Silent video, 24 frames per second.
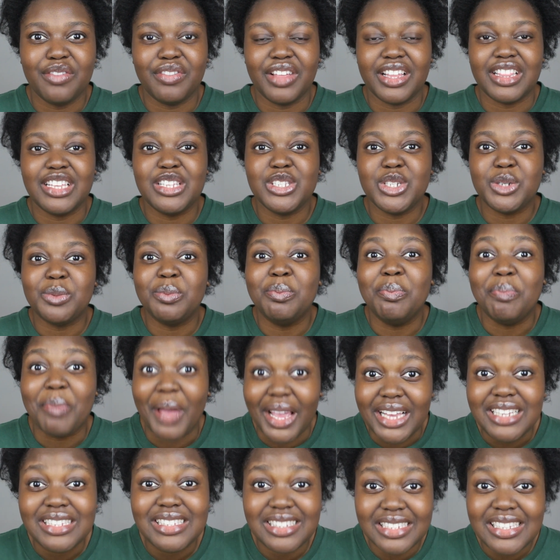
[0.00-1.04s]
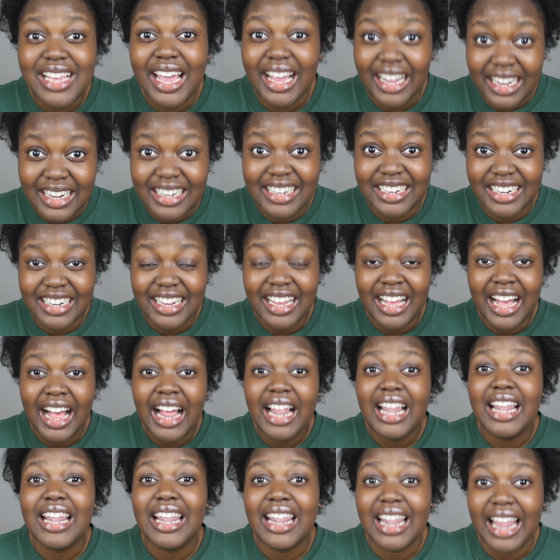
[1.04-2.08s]
Like, these are basic
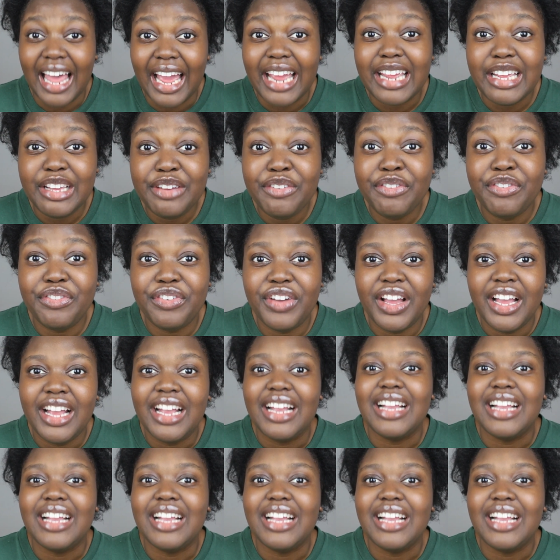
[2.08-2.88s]
life